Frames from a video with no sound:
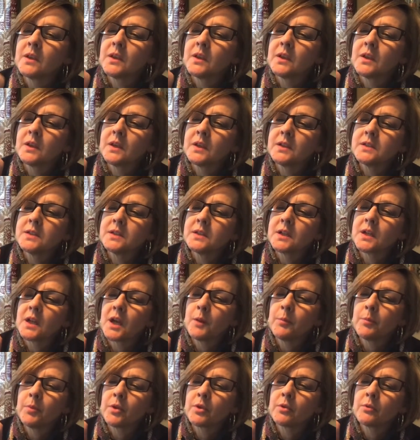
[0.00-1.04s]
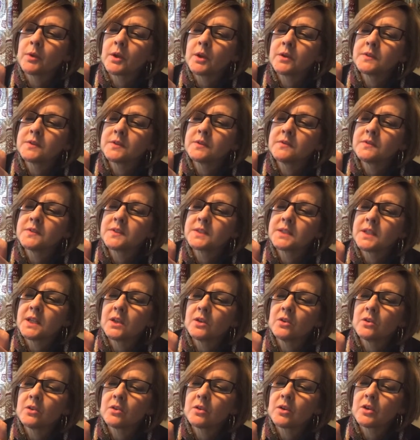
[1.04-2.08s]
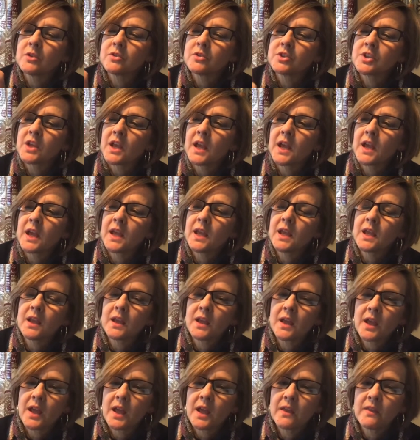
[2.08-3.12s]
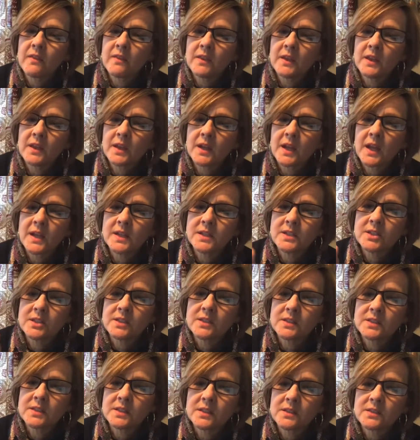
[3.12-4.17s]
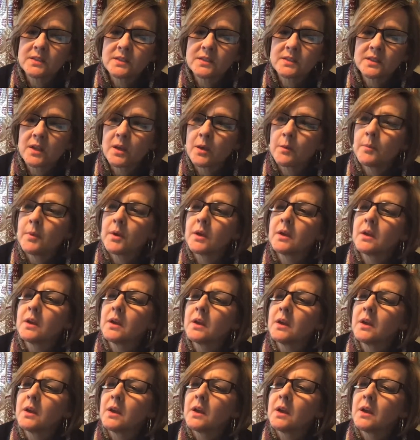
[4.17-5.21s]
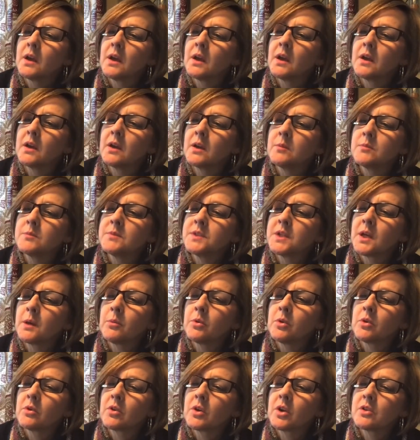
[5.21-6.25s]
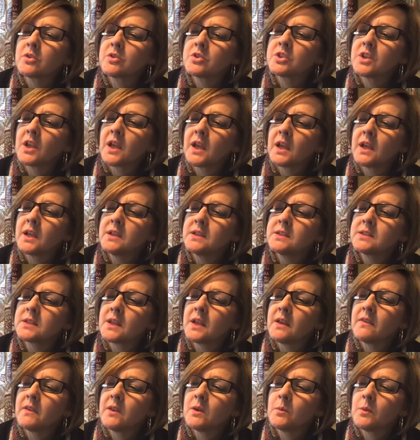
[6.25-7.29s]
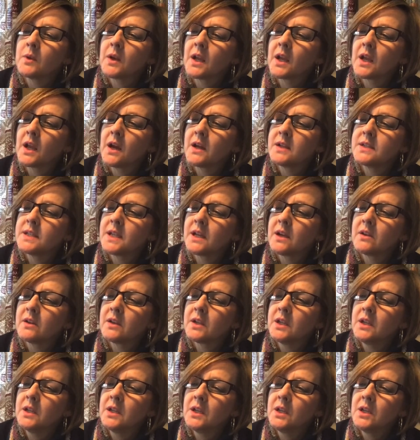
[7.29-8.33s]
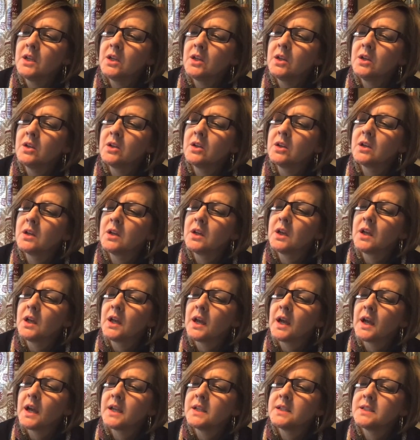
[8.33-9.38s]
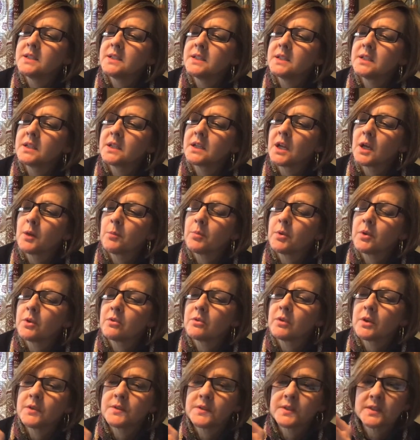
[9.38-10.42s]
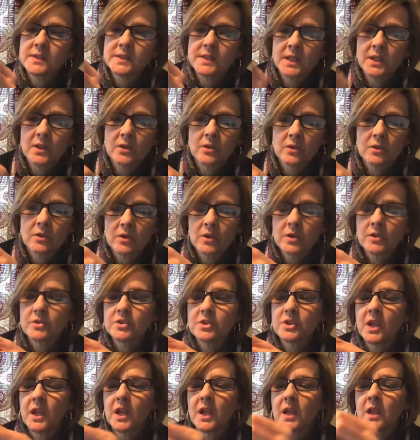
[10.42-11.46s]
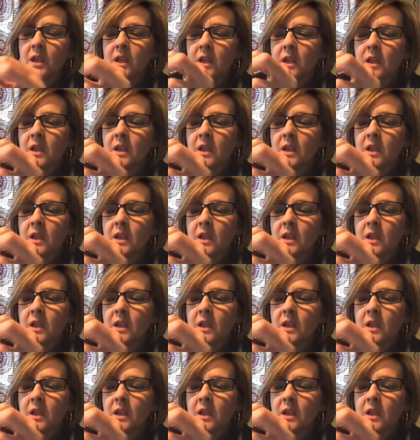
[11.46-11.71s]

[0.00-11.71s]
I did a couple of rows of single crochet, and then I just did some double crochets, and then when I got down here, I did a couple of rows of single crochet.